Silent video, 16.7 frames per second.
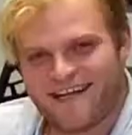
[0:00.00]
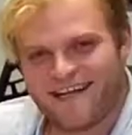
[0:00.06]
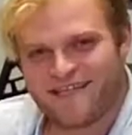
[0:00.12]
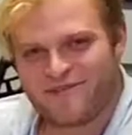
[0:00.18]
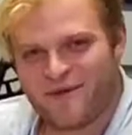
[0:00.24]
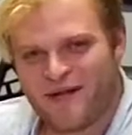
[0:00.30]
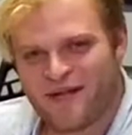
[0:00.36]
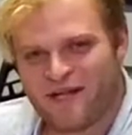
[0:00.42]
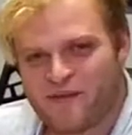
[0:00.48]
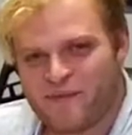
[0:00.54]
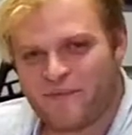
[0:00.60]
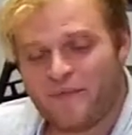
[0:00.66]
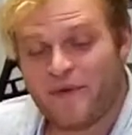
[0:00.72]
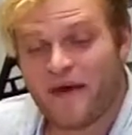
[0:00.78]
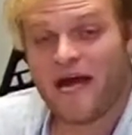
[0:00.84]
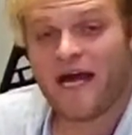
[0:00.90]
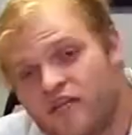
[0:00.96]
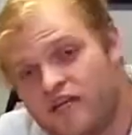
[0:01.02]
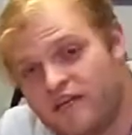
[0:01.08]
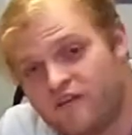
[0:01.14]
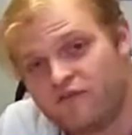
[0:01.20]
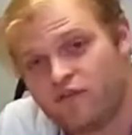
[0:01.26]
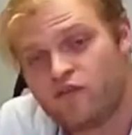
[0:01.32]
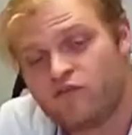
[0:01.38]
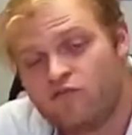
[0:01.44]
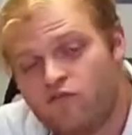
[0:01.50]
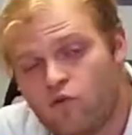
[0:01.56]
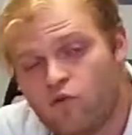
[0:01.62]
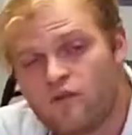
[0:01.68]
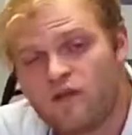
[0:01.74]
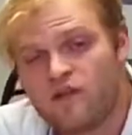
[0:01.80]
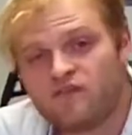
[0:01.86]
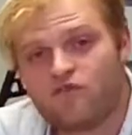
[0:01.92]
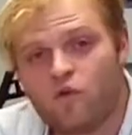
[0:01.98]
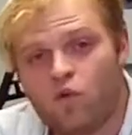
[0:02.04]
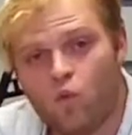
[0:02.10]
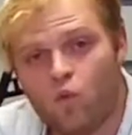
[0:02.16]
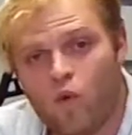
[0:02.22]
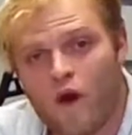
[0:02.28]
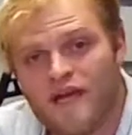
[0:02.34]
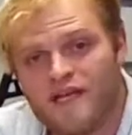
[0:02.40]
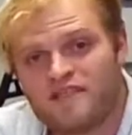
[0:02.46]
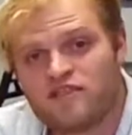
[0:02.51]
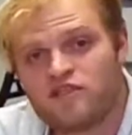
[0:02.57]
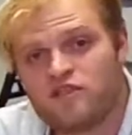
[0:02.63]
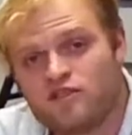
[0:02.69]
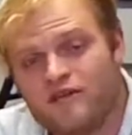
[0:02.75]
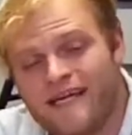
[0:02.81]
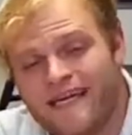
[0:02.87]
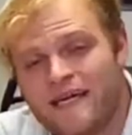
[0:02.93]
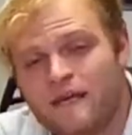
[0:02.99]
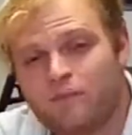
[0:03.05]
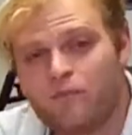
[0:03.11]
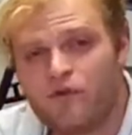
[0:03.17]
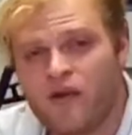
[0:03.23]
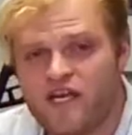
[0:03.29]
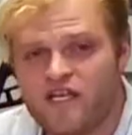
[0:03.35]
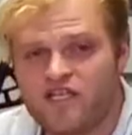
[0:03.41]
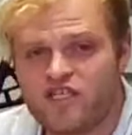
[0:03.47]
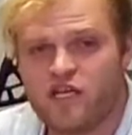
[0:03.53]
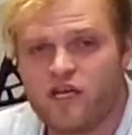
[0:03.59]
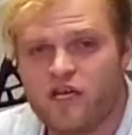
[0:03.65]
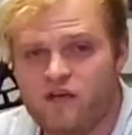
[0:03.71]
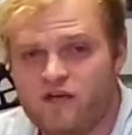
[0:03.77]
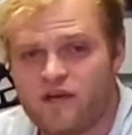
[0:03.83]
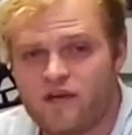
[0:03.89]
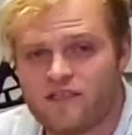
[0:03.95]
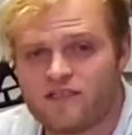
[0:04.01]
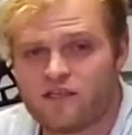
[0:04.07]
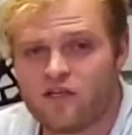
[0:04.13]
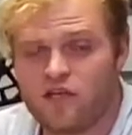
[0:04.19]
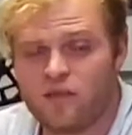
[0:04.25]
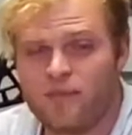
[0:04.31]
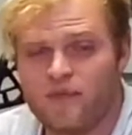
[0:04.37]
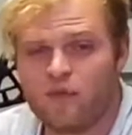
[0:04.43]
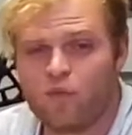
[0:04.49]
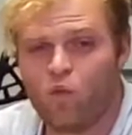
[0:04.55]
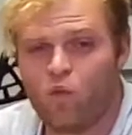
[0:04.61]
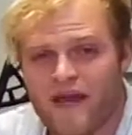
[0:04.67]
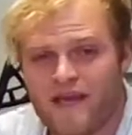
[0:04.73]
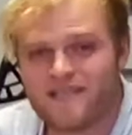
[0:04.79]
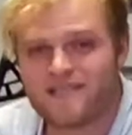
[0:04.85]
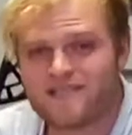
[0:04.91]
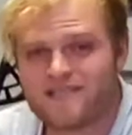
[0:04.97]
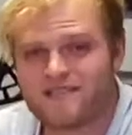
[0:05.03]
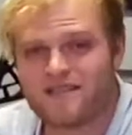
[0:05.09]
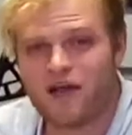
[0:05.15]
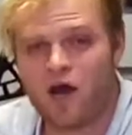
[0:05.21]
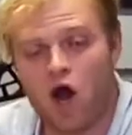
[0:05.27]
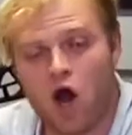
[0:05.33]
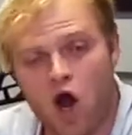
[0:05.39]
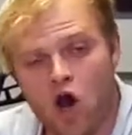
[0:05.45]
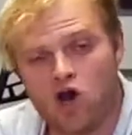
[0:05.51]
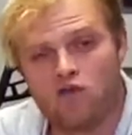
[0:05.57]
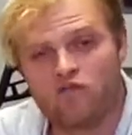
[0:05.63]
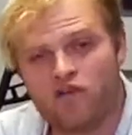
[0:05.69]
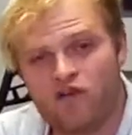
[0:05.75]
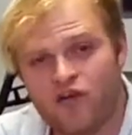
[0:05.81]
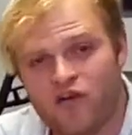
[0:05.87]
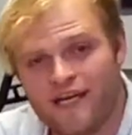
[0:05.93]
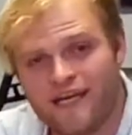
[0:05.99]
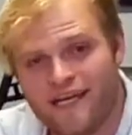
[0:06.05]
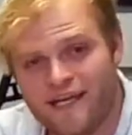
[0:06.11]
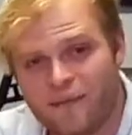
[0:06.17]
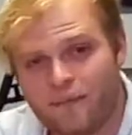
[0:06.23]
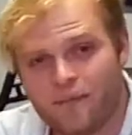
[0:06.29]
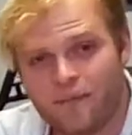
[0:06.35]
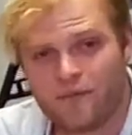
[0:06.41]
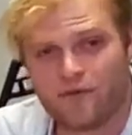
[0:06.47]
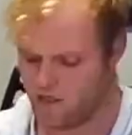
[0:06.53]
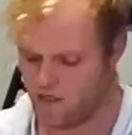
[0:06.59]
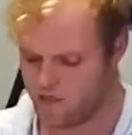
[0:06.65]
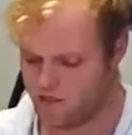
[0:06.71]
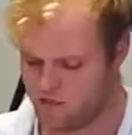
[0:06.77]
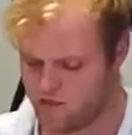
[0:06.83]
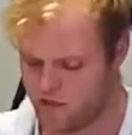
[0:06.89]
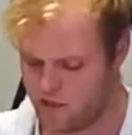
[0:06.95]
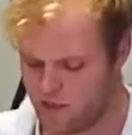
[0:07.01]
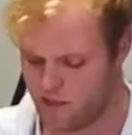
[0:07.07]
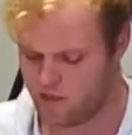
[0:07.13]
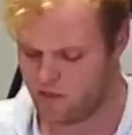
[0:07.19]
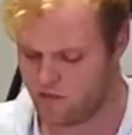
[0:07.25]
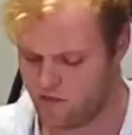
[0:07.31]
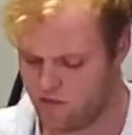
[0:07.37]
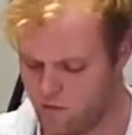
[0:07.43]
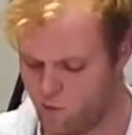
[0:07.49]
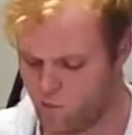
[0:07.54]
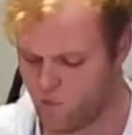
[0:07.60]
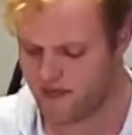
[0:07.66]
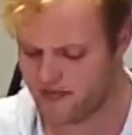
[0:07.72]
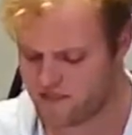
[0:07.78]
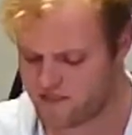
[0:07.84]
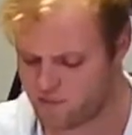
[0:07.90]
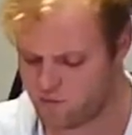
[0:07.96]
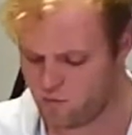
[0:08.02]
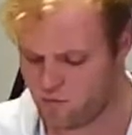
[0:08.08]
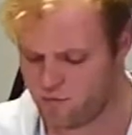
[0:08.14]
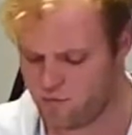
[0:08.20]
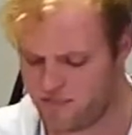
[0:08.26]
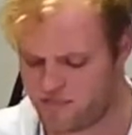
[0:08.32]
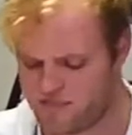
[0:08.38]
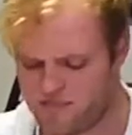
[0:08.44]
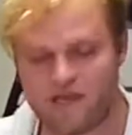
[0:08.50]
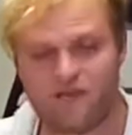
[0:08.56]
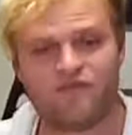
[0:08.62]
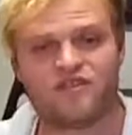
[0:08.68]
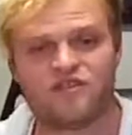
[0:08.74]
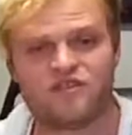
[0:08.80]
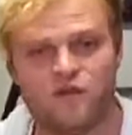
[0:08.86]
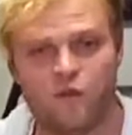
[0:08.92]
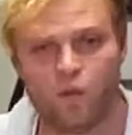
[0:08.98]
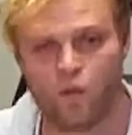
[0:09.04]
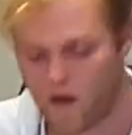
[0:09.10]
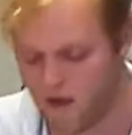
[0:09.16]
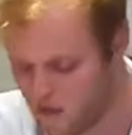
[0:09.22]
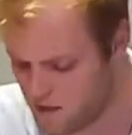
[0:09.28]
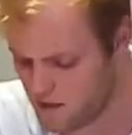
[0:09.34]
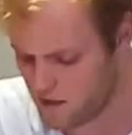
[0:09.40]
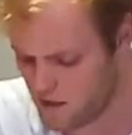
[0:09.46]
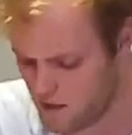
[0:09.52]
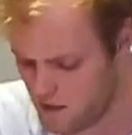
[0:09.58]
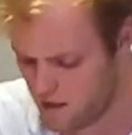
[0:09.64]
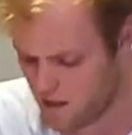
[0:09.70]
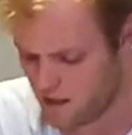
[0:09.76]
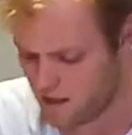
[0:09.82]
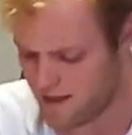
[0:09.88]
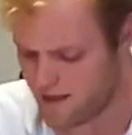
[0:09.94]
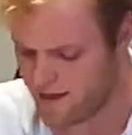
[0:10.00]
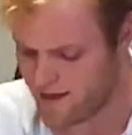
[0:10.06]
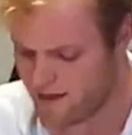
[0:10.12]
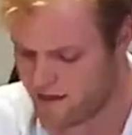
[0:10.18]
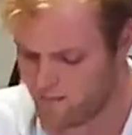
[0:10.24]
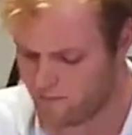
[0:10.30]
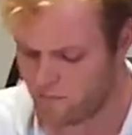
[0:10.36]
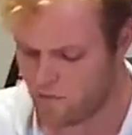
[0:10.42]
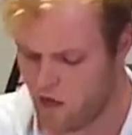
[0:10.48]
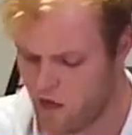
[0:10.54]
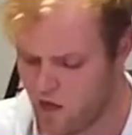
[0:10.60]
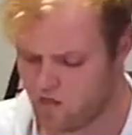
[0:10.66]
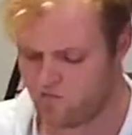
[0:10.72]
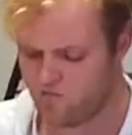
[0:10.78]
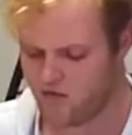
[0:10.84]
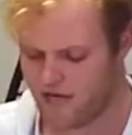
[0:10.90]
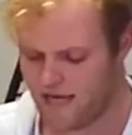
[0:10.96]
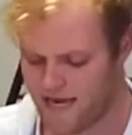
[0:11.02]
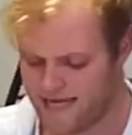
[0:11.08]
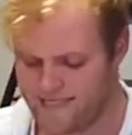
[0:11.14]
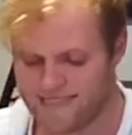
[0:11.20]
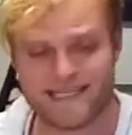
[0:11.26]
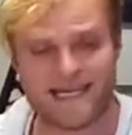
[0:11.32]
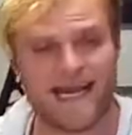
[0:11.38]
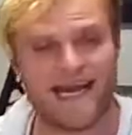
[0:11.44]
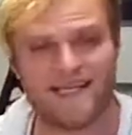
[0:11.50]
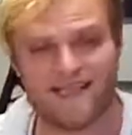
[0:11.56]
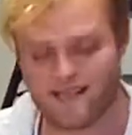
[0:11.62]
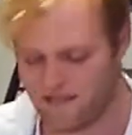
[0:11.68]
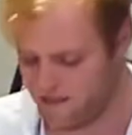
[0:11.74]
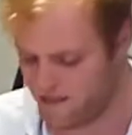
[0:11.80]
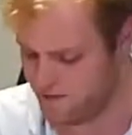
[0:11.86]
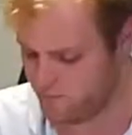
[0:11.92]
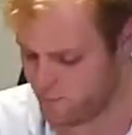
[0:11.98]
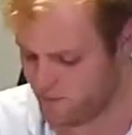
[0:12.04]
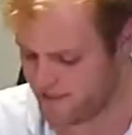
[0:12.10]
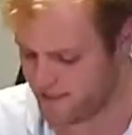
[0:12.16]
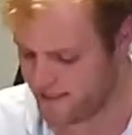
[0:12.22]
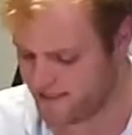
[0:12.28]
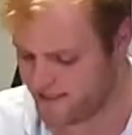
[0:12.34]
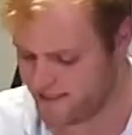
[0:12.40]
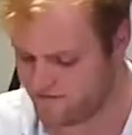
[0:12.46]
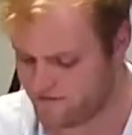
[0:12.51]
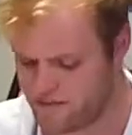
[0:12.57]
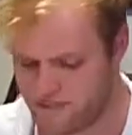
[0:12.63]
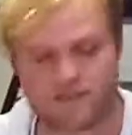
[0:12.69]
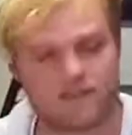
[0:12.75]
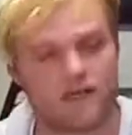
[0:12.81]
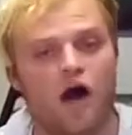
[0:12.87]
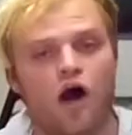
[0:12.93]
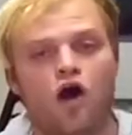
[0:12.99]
guys, welcome back. I'm going to give you the formula for waist to hip ratio it's going to be waist over hip. So the waist would be 71 um, over 88 the hip and that gives us